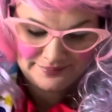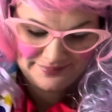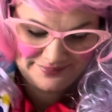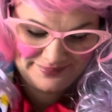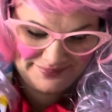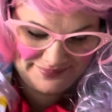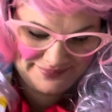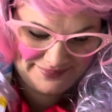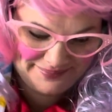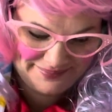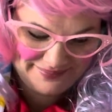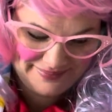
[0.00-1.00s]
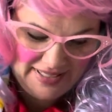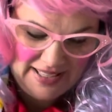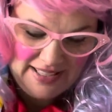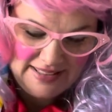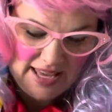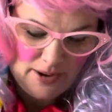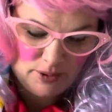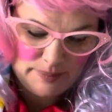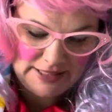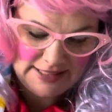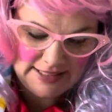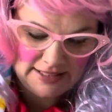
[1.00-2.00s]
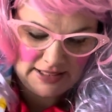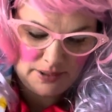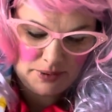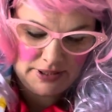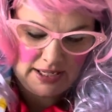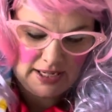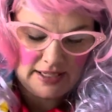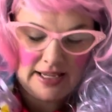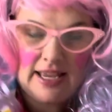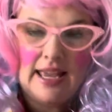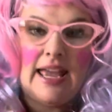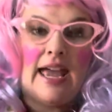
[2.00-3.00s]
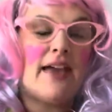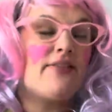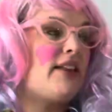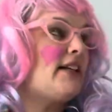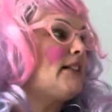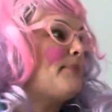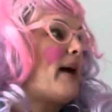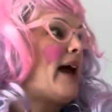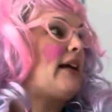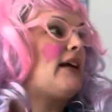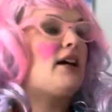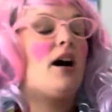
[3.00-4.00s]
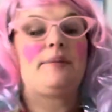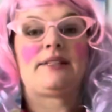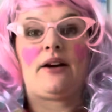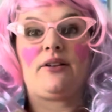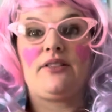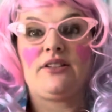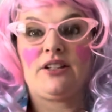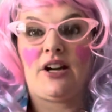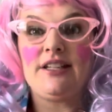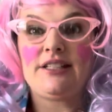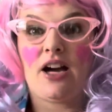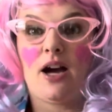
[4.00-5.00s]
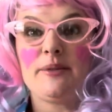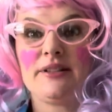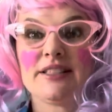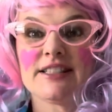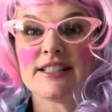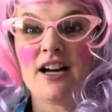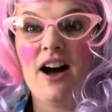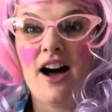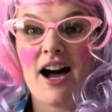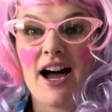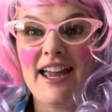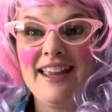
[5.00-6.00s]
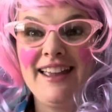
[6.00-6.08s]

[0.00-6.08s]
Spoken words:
That would be silly, wouldn't it? And this Maggie comes out in the nighttime in the sky.